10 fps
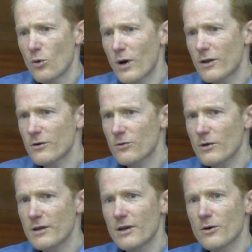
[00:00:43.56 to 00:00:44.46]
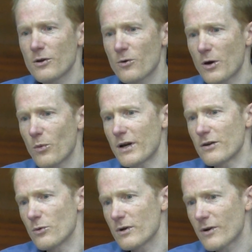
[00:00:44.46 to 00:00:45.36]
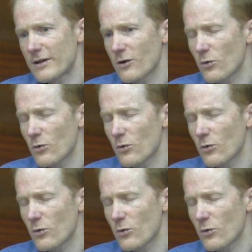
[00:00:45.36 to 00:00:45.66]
whether it's really the right way to do it. Right.